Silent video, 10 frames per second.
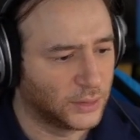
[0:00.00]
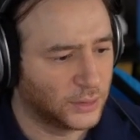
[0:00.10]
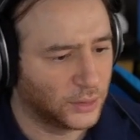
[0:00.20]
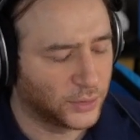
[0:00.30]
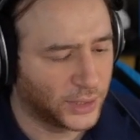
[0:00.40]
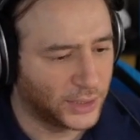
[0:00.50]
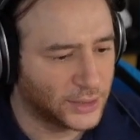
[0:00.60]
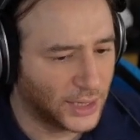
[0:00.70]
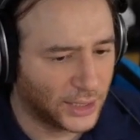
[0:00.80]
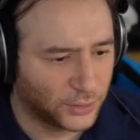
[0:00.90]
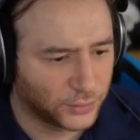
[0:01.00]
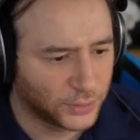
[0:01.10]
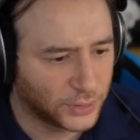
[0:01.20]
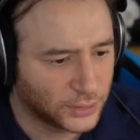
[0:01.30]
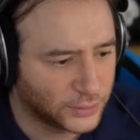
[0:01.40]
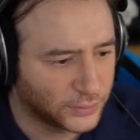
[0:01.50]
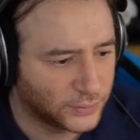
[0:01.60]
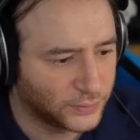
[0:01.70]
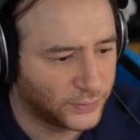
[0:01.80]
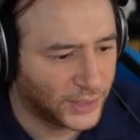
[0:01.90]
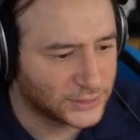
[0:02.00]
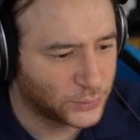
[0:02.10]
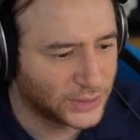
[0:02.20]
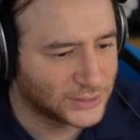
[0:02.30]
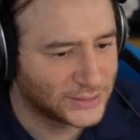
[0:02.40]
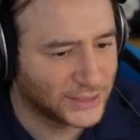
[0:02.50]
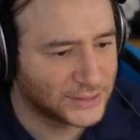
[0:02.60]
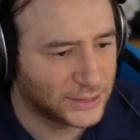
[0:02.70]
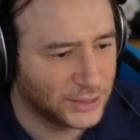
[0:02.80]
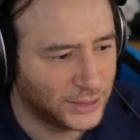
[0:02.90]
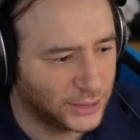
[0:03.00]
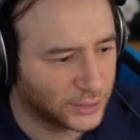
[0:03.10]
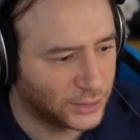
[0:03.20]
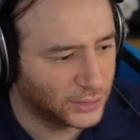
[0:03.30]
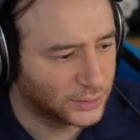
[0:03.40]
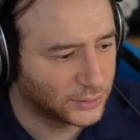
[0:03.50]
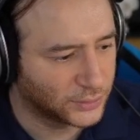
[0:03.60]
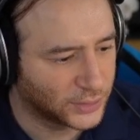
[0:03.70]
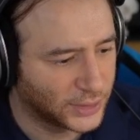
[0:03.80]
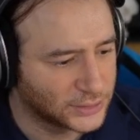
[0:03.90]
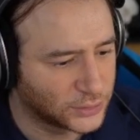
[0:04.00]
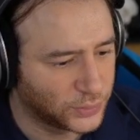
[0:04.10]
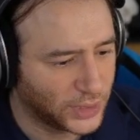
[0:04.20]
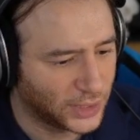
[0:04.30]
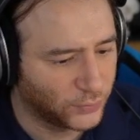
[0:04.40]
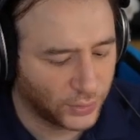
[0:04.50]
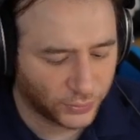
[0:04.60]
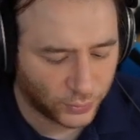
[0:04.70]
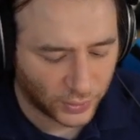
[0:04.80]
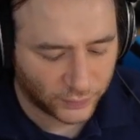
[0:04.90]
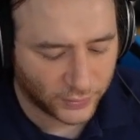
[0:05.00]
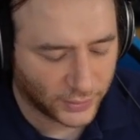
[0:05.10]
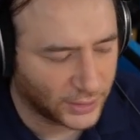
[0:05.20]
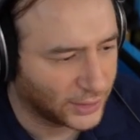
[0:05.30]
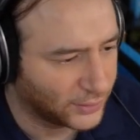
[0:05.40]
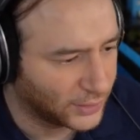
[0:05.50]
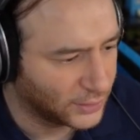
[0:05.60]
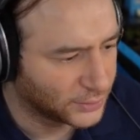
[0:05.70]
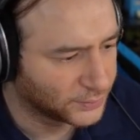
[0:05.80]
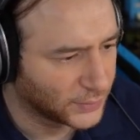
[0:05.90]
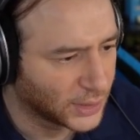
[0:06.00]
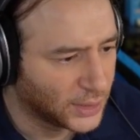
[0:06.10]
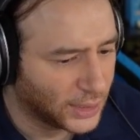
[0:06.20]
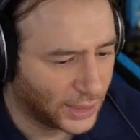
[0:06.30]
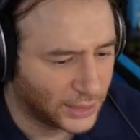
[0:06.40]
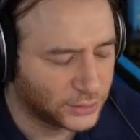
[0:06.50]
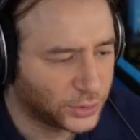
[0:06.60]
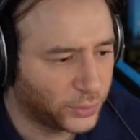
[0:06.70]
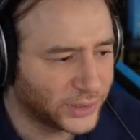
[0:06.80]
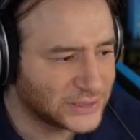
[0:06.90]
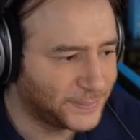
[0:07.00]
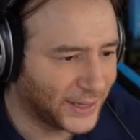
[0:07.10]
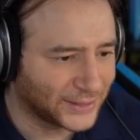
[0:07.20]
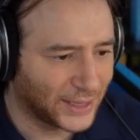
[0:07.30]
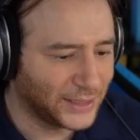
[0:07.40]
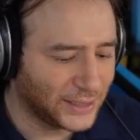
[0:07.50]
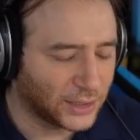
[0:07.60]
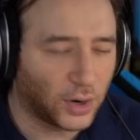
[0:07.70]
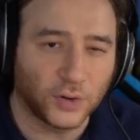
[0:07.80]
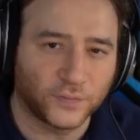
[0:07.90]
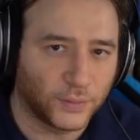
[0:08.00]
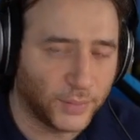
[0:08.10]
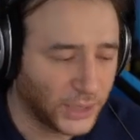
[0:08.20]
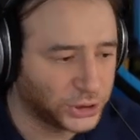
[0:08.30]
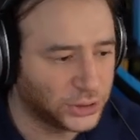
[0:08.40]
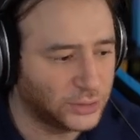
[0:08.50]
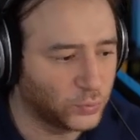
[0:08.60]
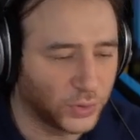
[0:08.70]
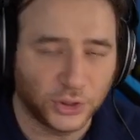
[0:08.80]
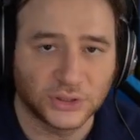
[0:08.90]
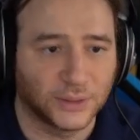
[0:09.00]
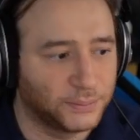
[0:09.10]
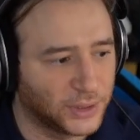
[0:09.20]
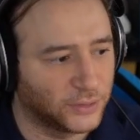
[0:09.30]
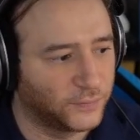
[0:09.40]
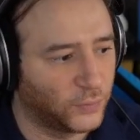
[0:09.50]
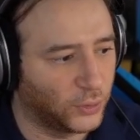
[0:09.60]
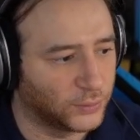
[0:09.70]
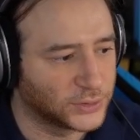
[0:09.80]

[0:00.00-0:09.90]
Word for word: Okay, now that's what it says here. Okay, so we kind of went through everything, I think. And don't expect any confirmation when you submit the form.